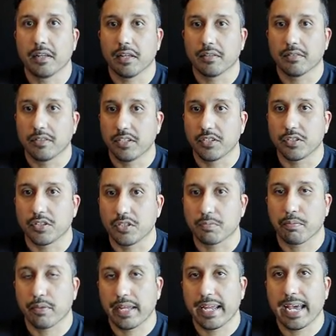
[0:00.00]
this
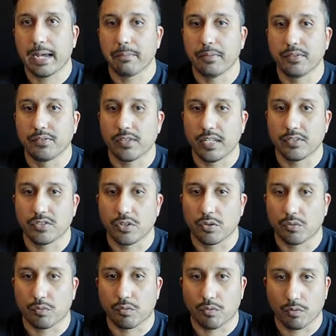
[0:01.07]
play happens. And so
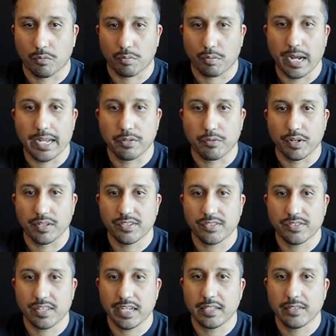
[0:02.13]
Bryant runs his
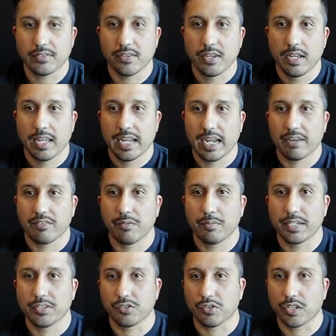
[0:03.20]
lanes.
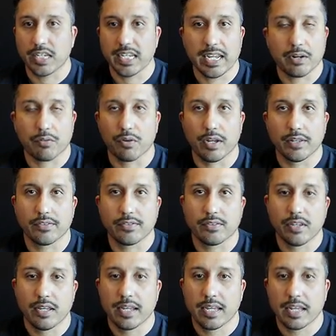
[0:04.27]
Everybody's looking at Russ,
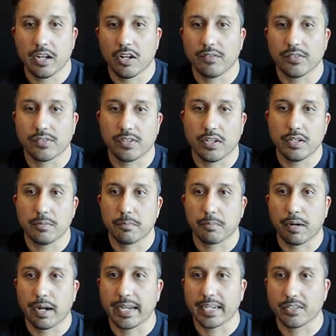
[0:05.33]
and all of a sudden,
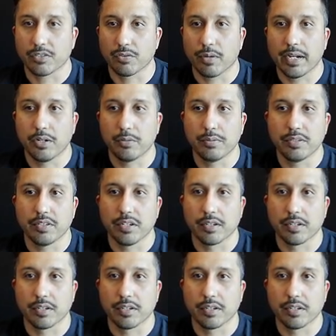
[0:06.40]
Bryant gets a wide open dunk.